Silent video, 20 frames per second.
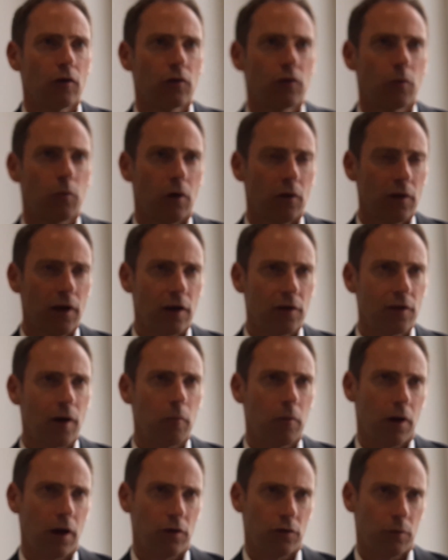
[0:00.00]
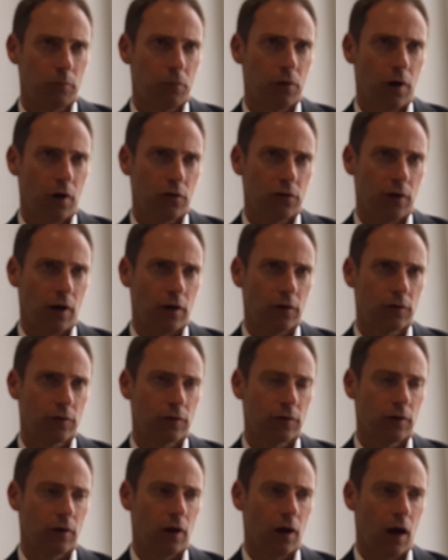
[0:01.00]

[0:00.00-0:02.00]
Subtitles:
So what the examination process